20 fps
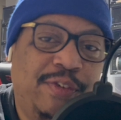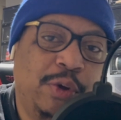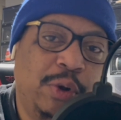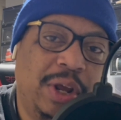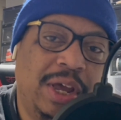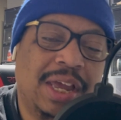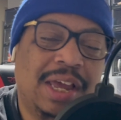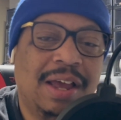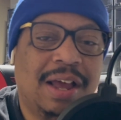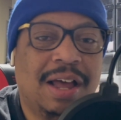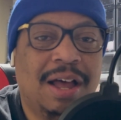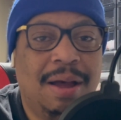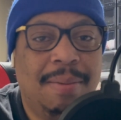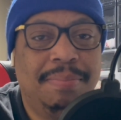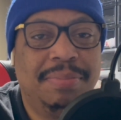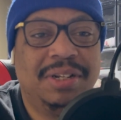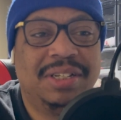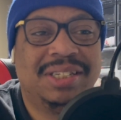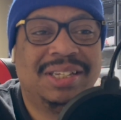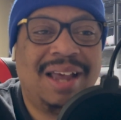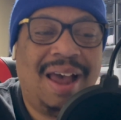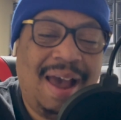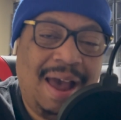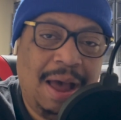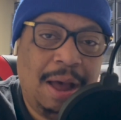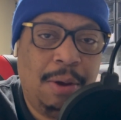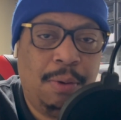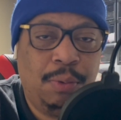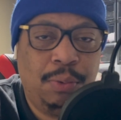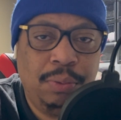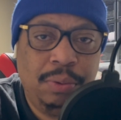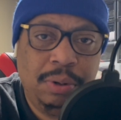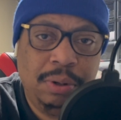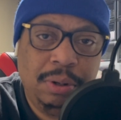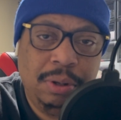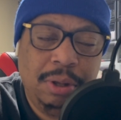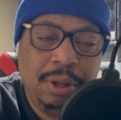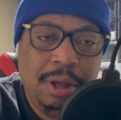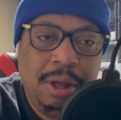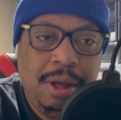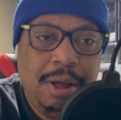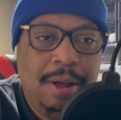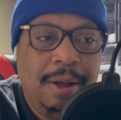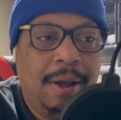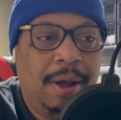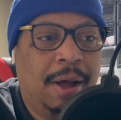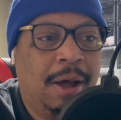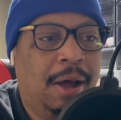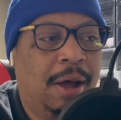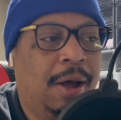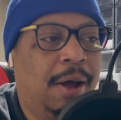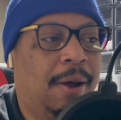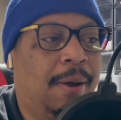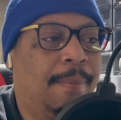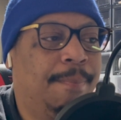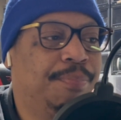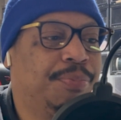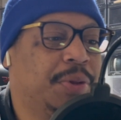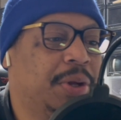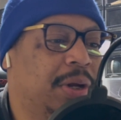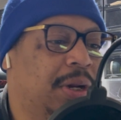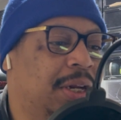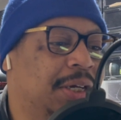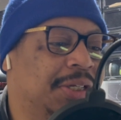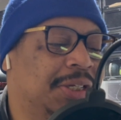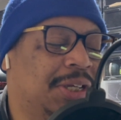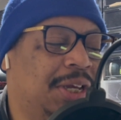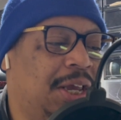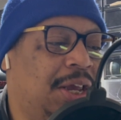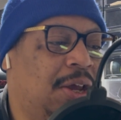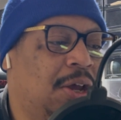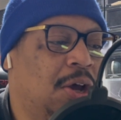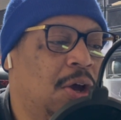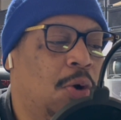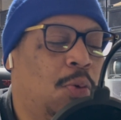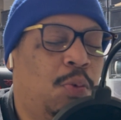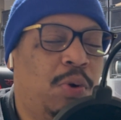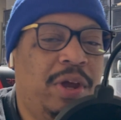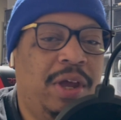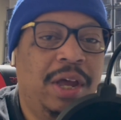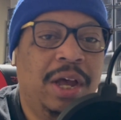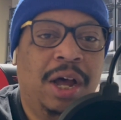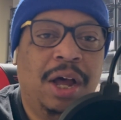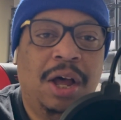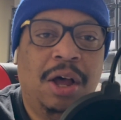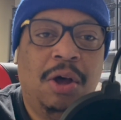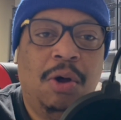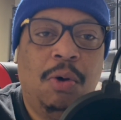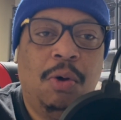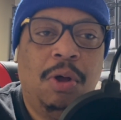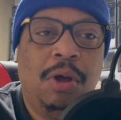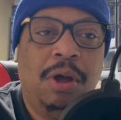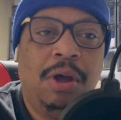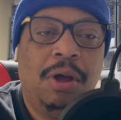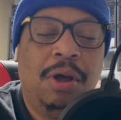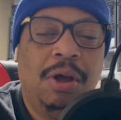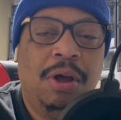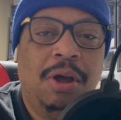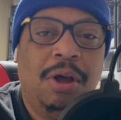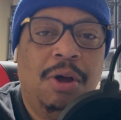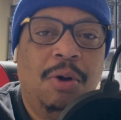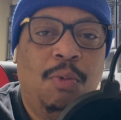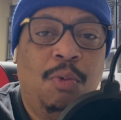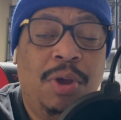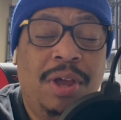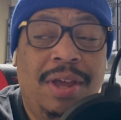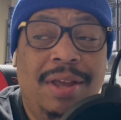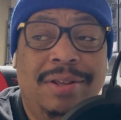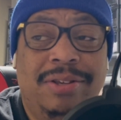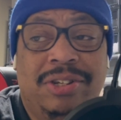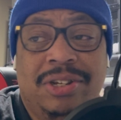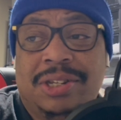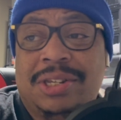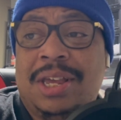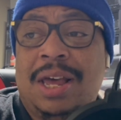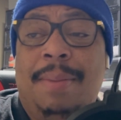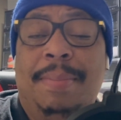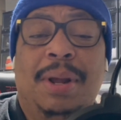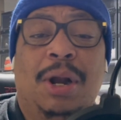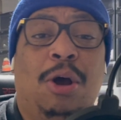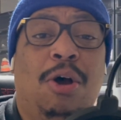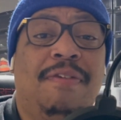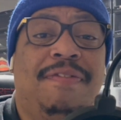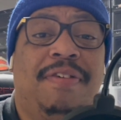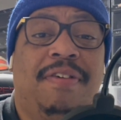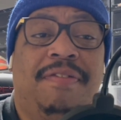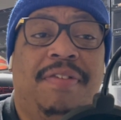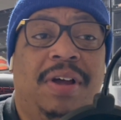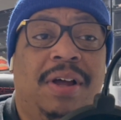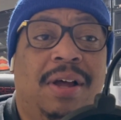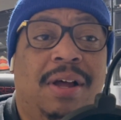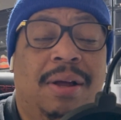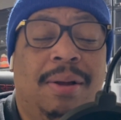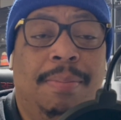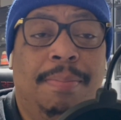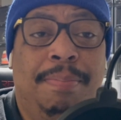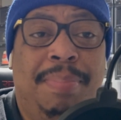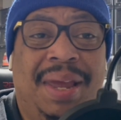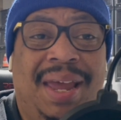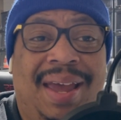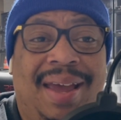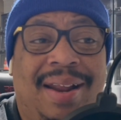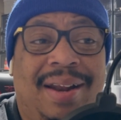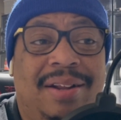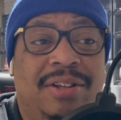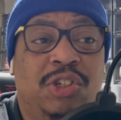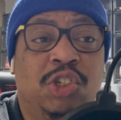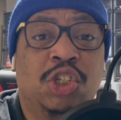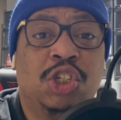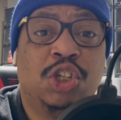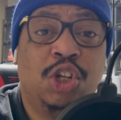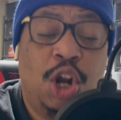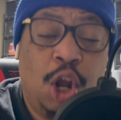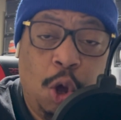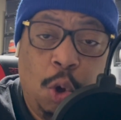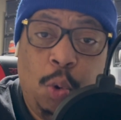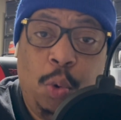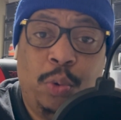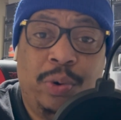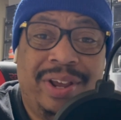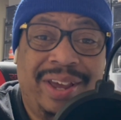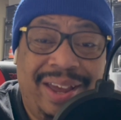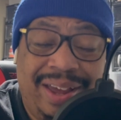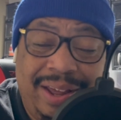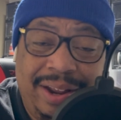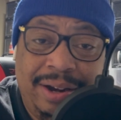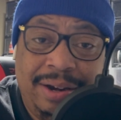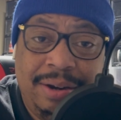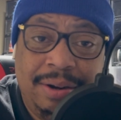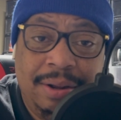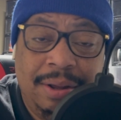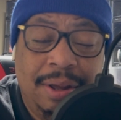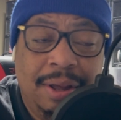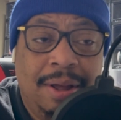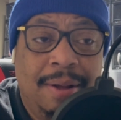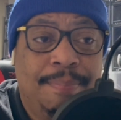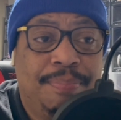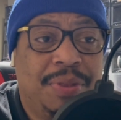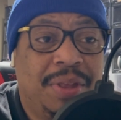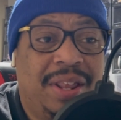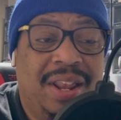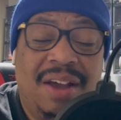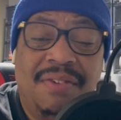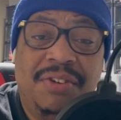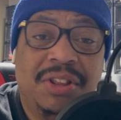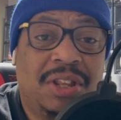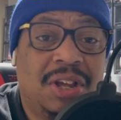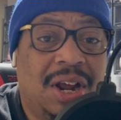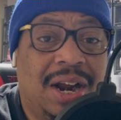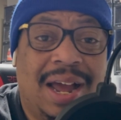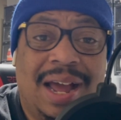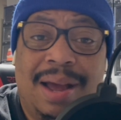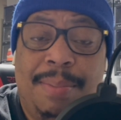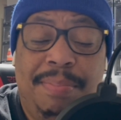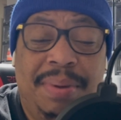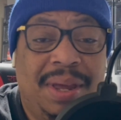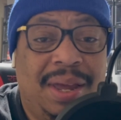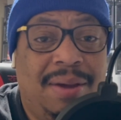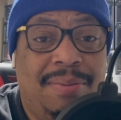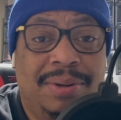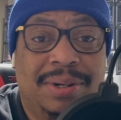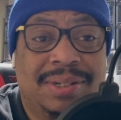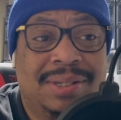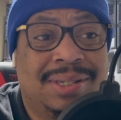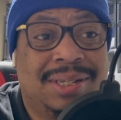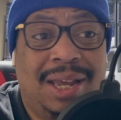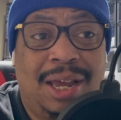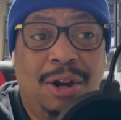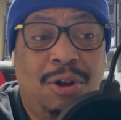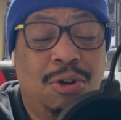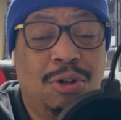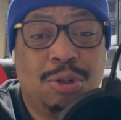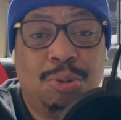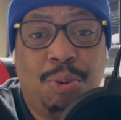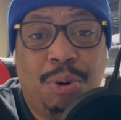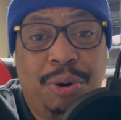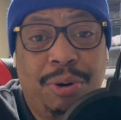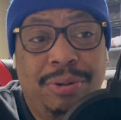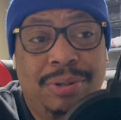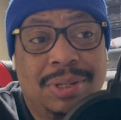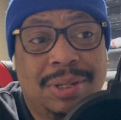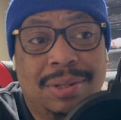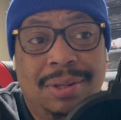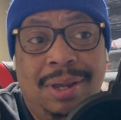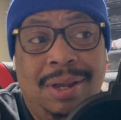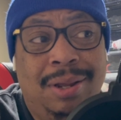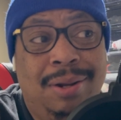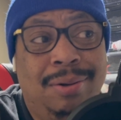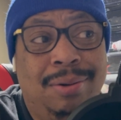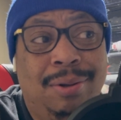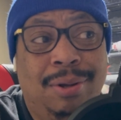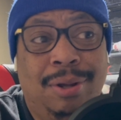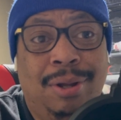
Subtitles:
they can come to town. Let's see, we just coming off of being snowed in. Never thought I'd be able to say those words in